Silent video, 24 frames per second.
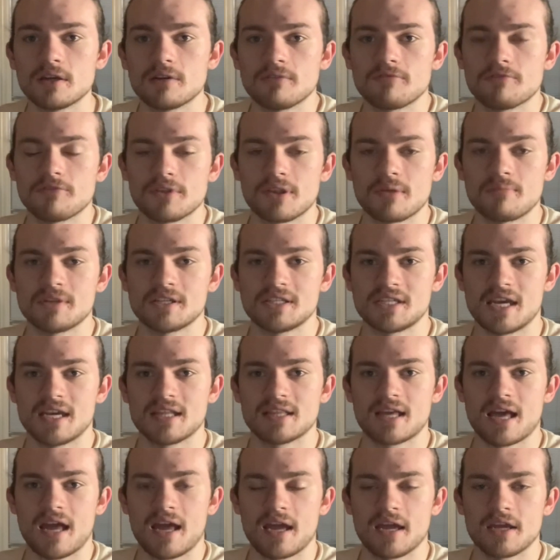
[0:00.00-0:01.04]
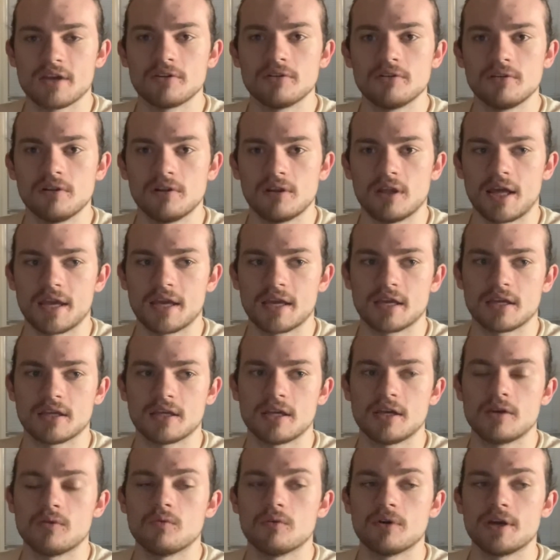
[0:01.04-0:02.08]
for them to take that angle. Like
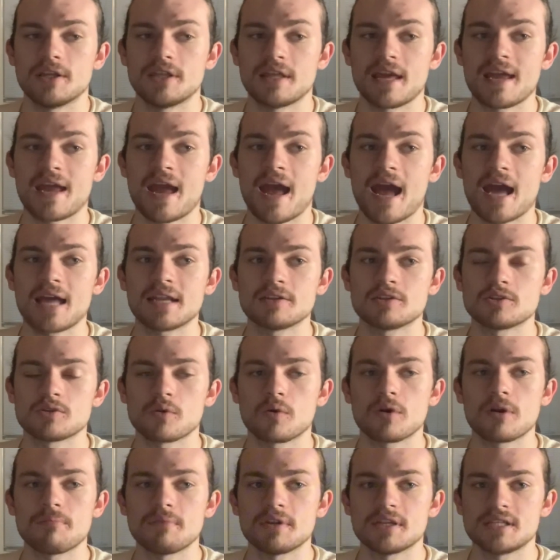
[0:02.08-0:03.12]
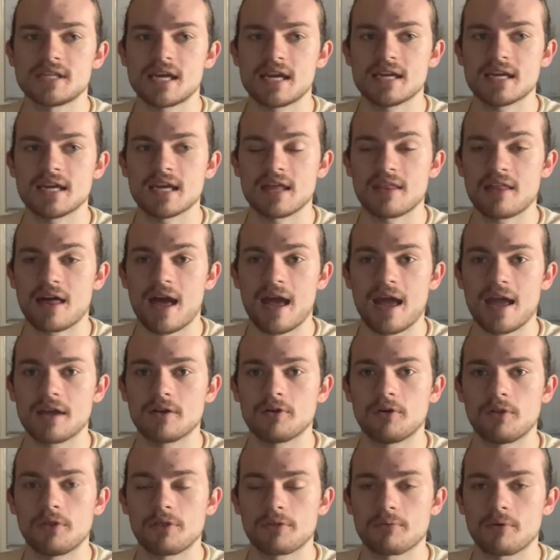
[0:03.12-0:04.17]
they had sort of been taking that
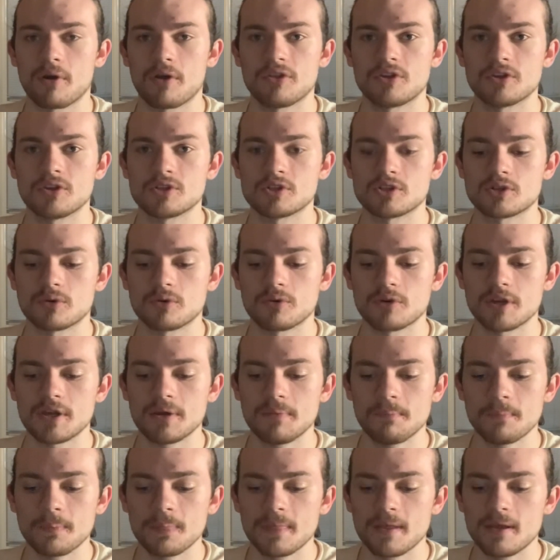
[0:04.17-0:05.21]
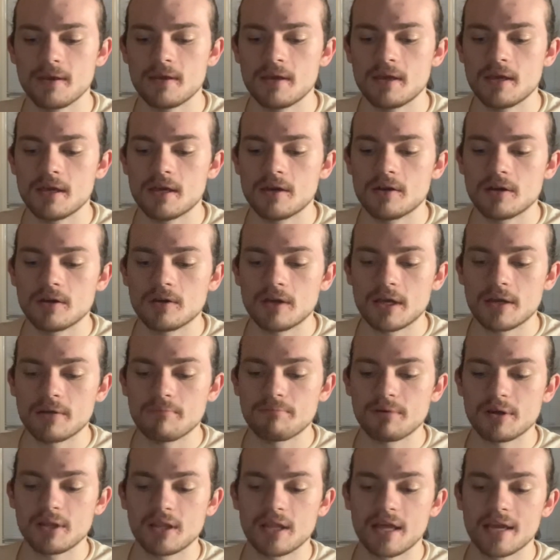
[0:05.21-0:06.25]
angle throughout the story,
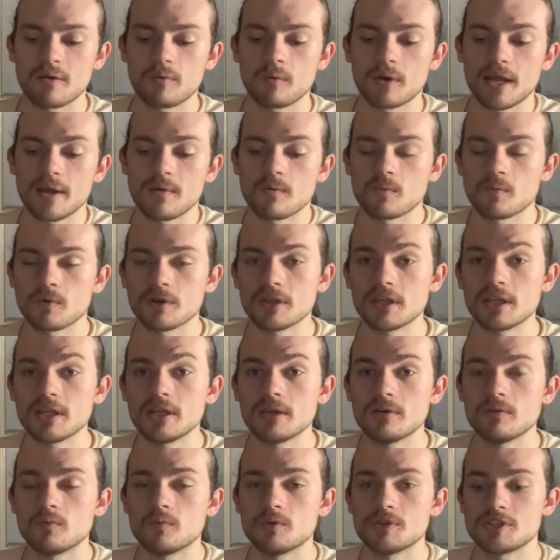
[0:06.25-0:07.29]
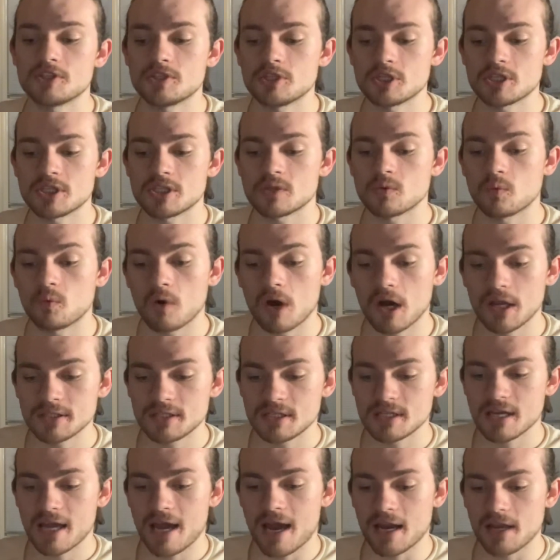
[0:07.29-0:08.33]
but like what I really was just
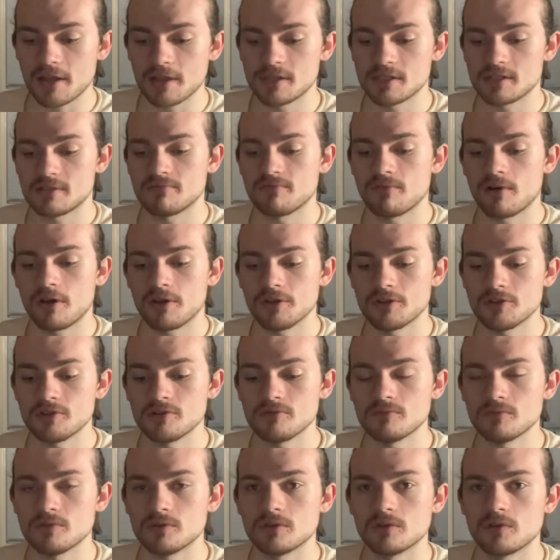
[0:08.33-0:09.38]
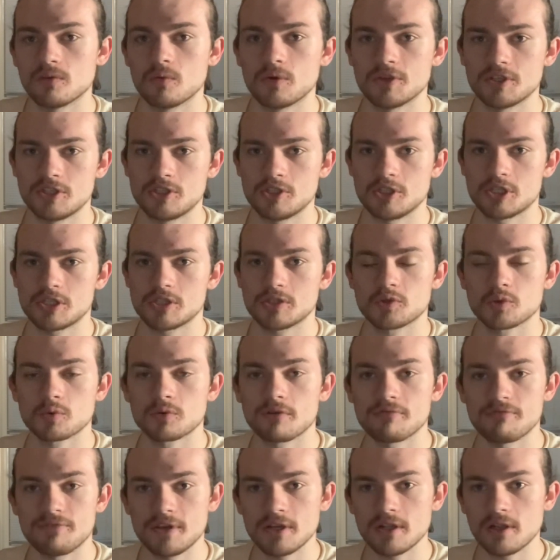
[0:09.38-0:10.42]
wanting out of this volume was just the
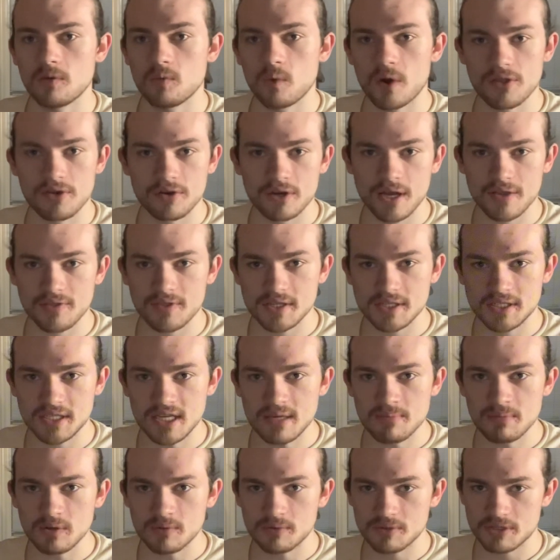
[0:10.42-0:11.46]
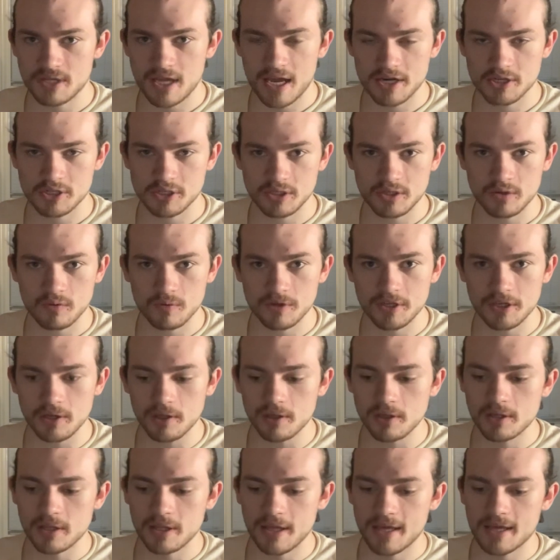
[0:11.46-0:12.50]
reveal of whether or not the demon was actually real.
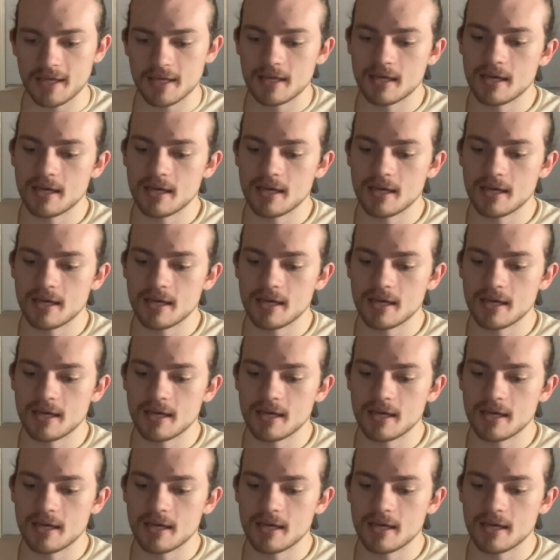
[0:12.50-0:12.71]
Like